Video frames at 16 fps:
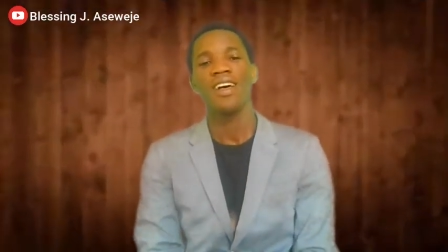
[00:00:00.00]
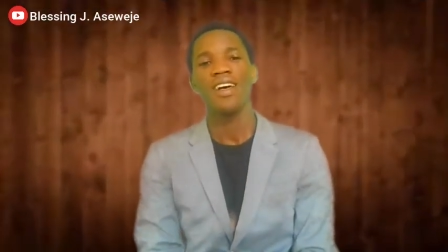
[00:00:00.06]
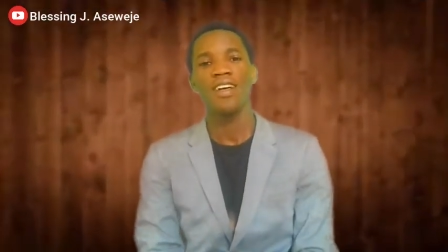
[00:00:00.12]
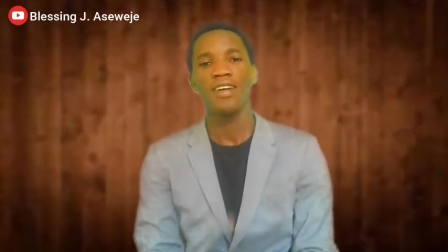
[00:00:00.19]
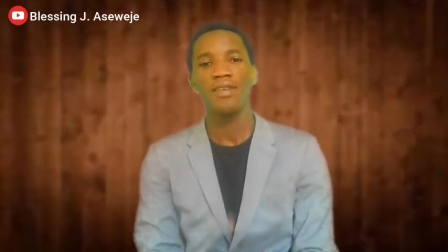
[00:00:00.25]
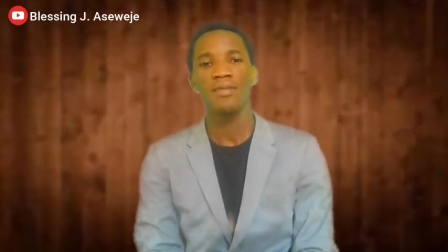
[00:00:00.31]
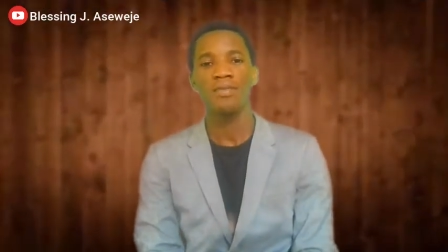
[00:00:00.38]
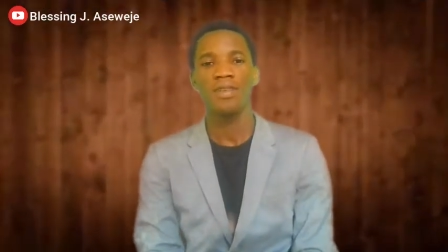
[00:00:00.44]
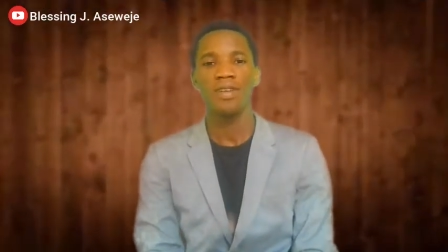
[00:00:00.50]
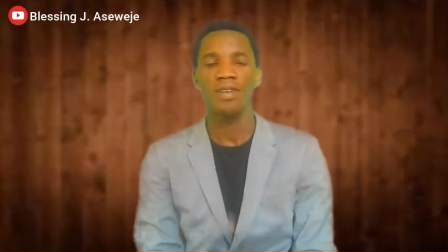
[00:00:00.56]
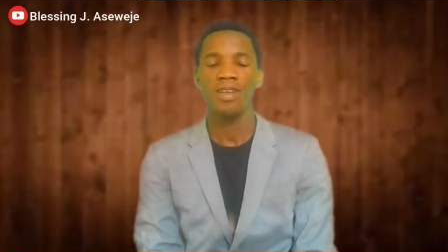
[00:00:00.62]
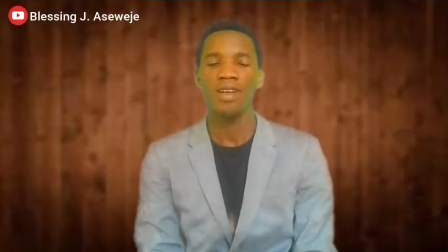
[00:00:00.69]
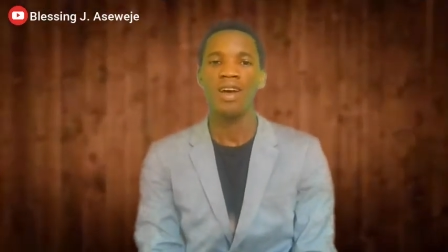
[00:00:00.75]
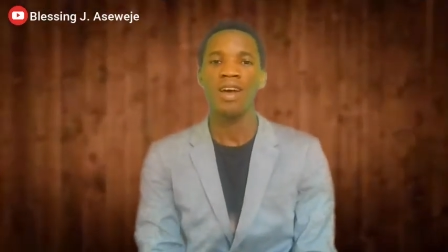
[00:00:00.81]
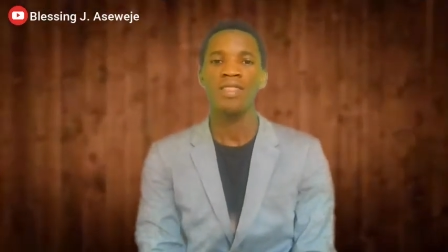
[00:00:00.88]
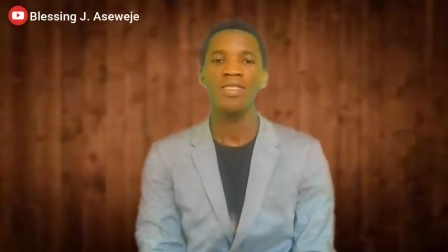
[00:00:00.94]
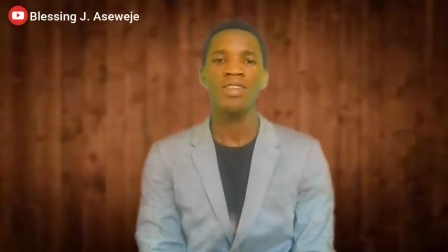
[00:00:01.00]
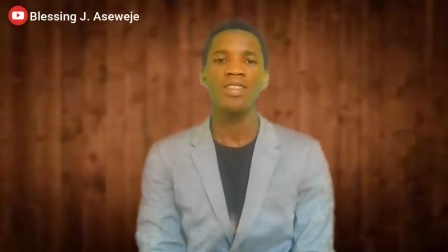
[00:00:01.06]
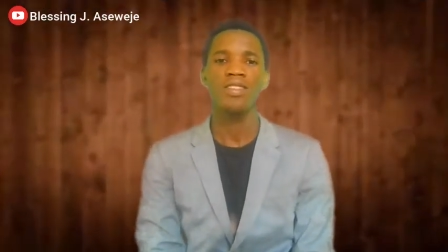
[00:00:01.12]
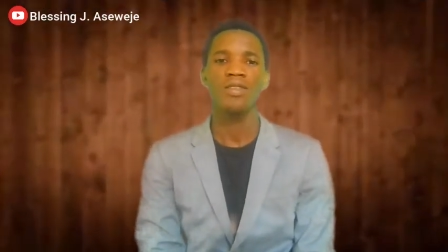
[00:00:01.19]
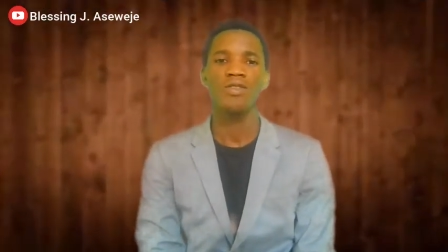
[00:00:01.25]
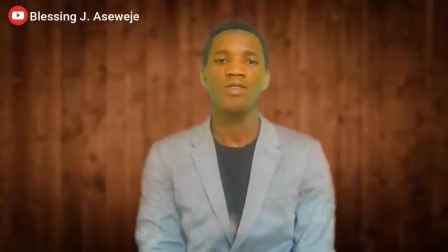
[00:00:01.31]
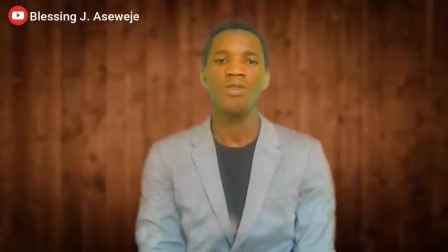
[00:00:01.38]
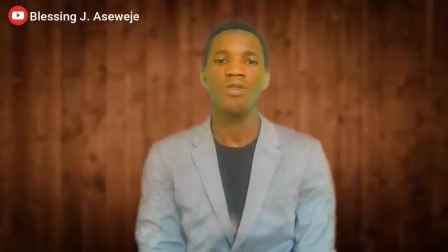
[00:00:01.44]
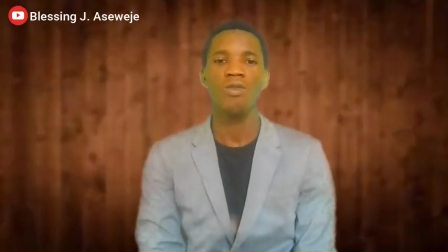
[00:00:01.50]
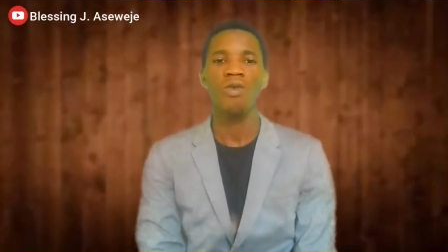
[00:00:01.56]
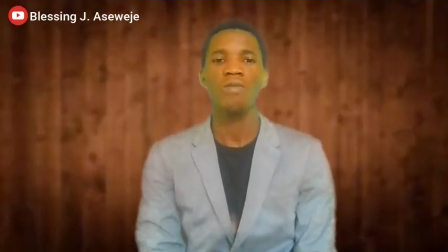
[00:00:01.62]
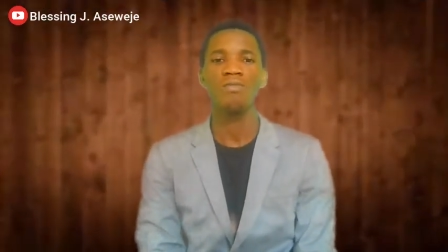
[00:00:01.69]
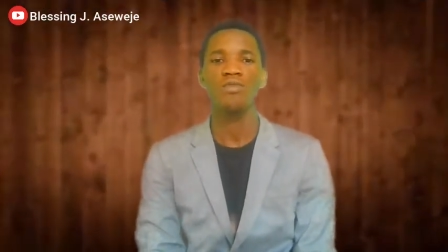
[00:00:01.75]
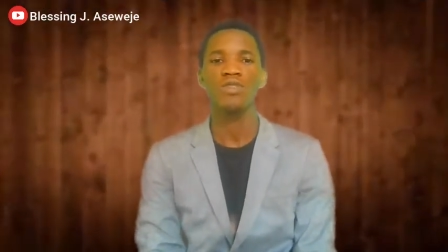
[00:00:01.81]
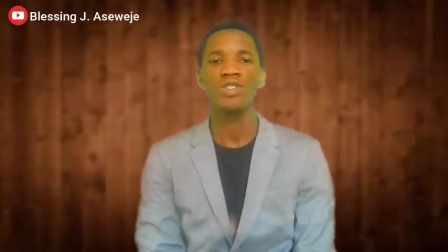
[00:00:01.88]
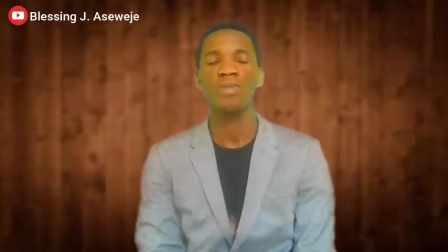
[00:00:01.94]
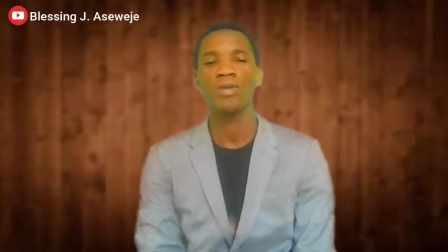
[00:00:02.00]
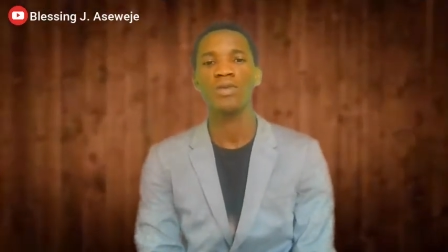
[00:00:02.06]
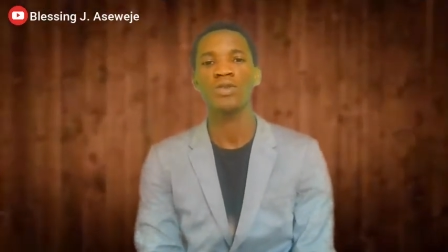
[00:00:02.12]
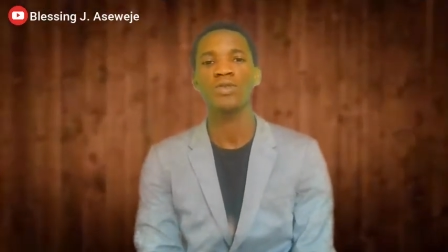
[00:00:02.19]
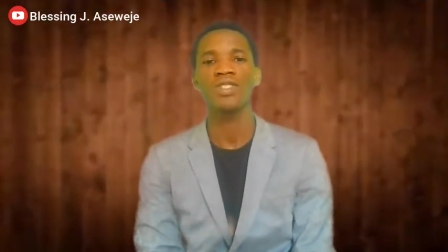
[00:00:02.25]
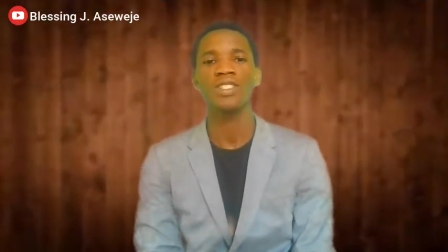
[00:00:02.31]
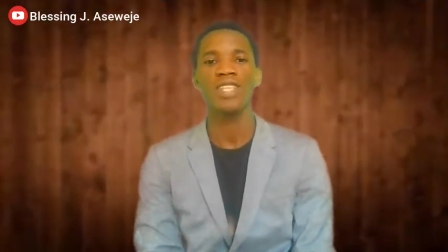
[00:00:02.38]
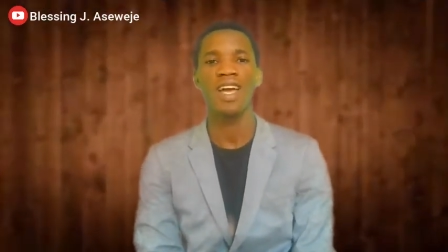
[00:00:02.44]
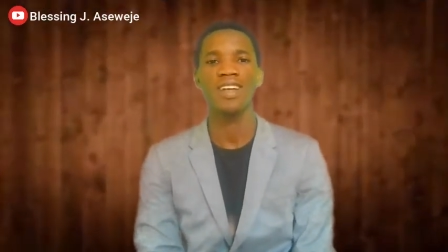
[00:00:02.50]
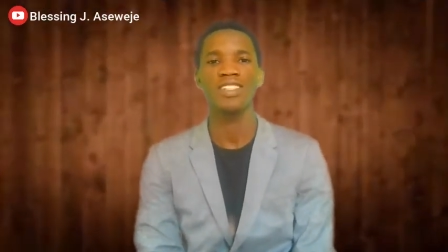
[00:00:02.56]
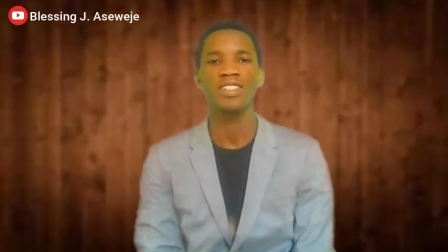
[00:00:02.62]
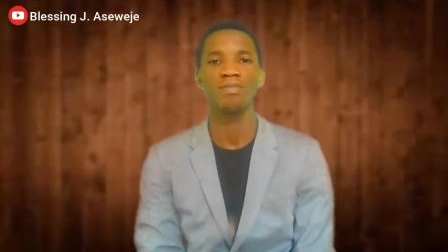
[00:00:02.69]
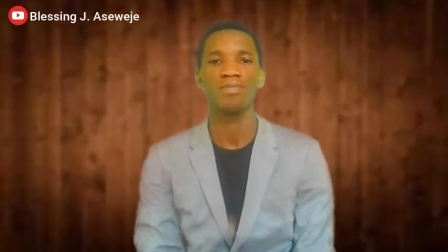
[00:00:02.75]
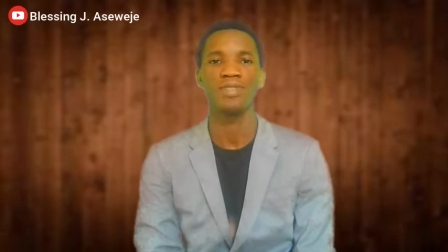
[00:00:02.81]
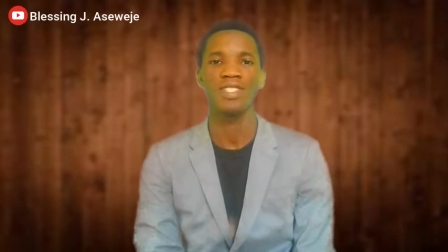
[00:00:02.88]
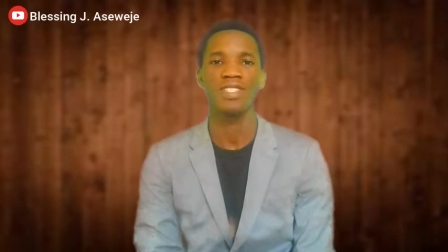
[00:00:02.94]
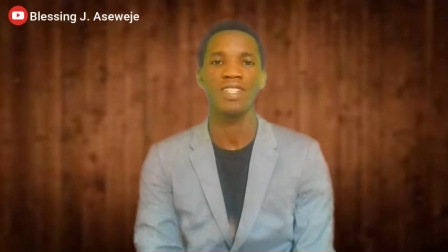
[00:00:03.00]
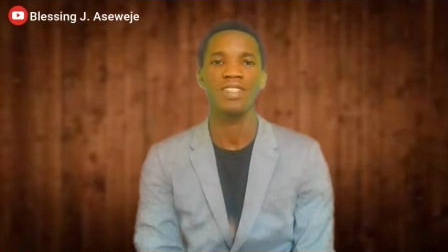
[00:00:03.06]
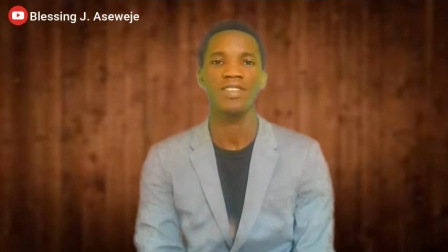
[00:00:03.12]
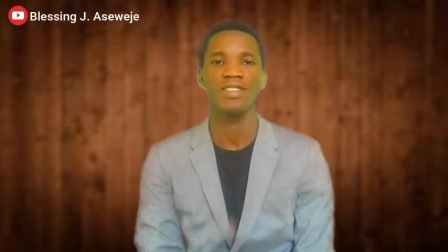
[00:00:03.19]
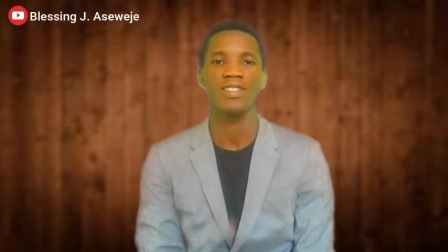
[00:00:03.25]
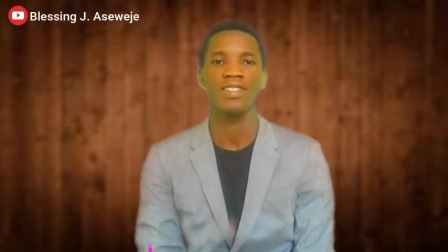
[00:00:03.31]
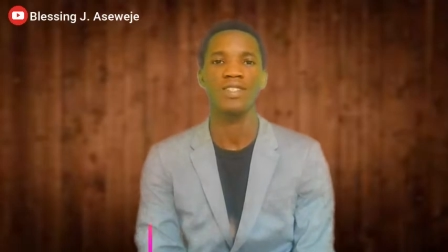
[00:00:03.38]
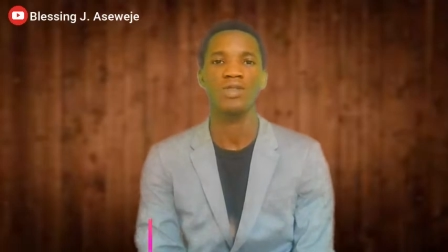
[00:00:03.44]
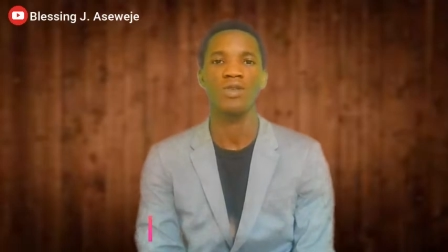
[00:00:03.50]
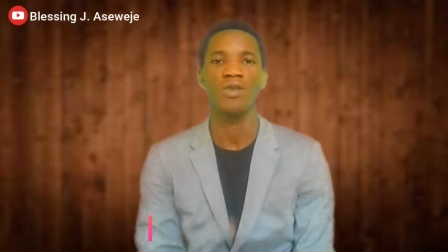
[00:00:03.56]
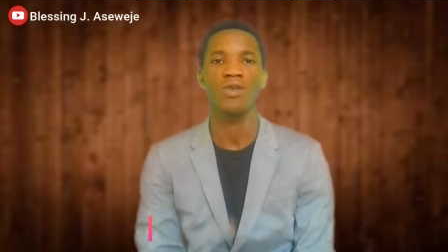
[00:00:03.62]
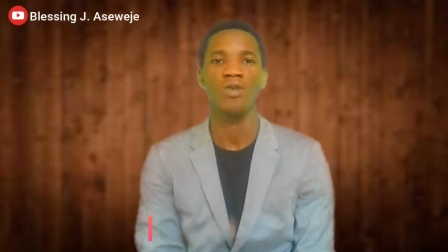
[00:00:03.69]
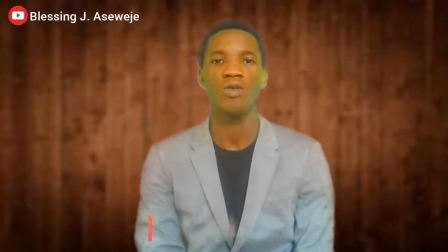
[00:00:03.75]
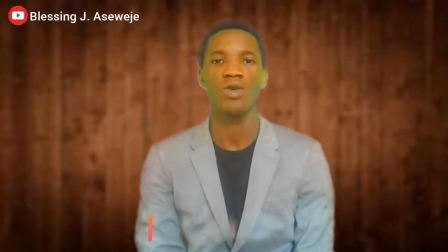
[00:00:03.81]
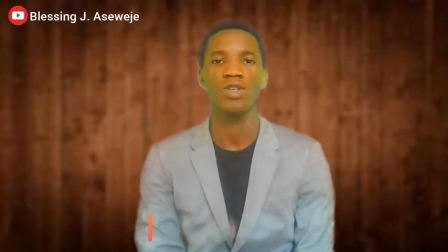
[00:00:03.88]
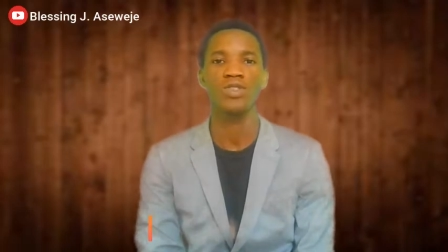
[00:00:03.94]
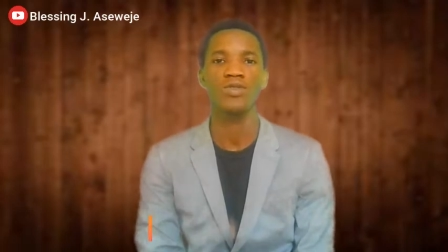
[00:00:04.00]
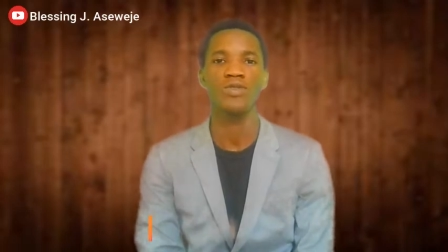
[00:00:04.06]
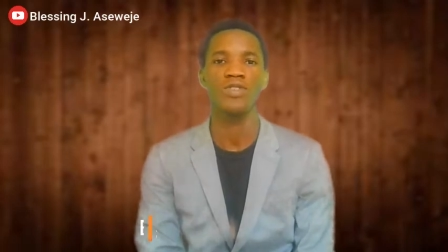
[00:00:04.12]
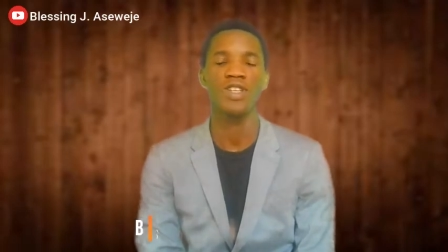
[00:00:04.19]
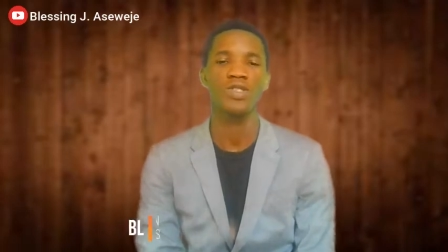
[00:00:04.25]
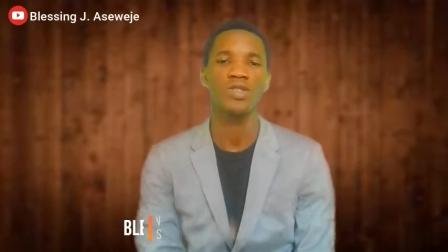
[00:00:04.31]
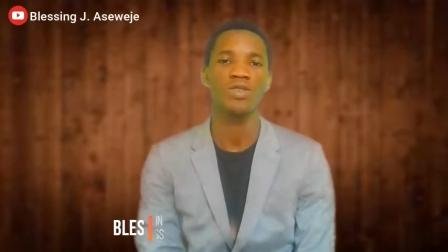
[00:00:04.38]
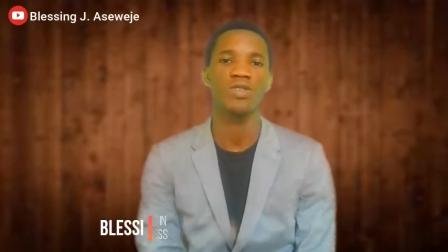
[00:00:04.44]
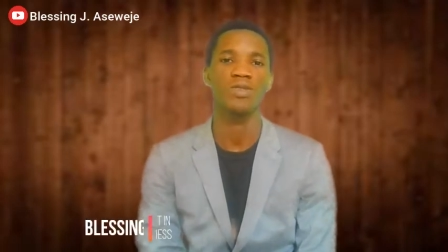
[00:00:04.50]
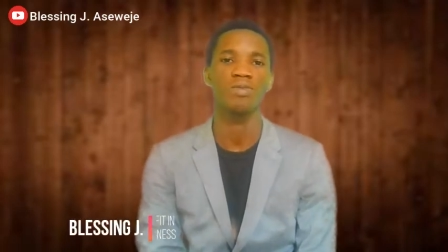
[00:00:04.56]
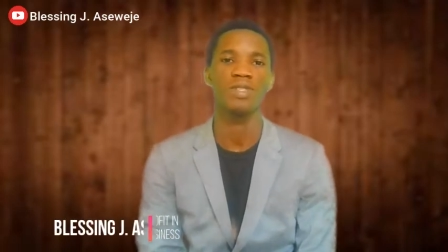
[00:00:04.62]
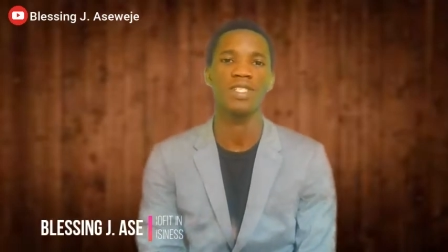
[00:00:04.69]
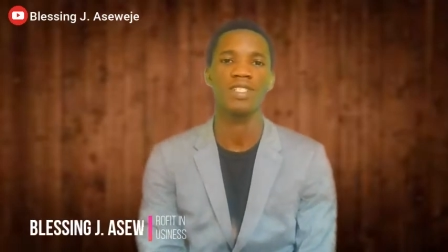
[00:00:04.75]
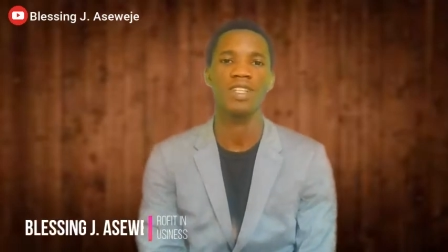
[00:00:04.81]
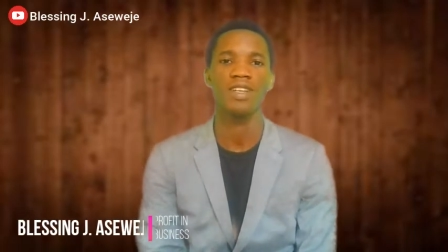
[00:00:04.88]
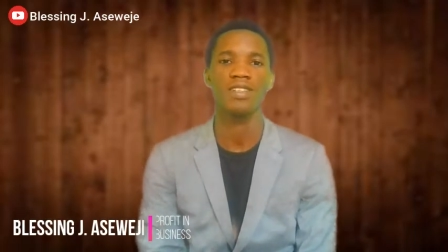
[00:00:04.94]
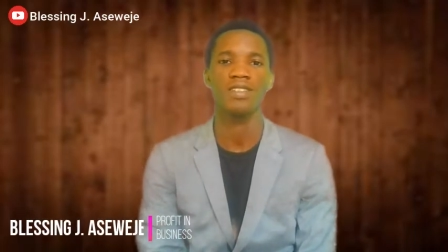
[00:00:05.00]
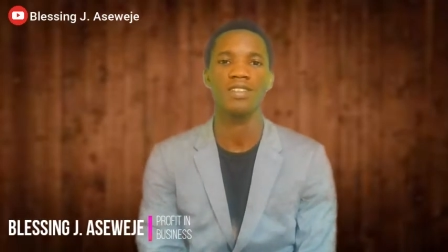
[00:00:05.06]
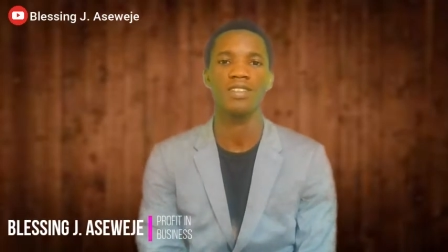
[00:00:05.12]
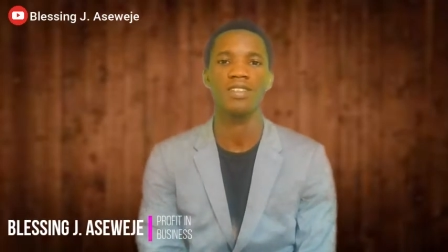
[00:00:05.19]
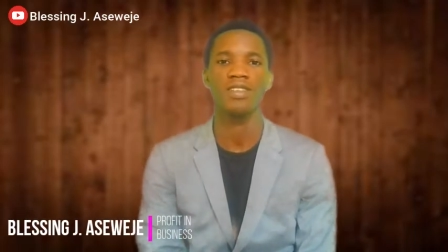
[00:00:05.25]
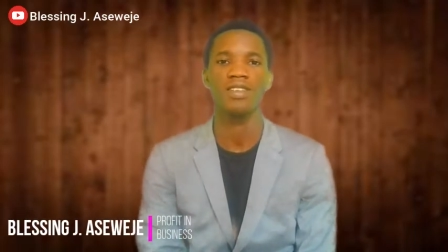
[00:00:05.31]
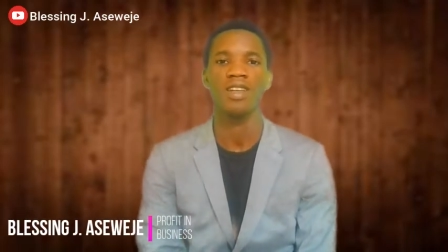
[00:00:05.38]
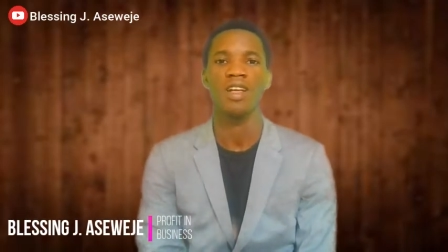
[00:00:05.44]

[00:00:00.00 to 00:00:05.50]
Um, I think that when most people start businesses or want to venture into business,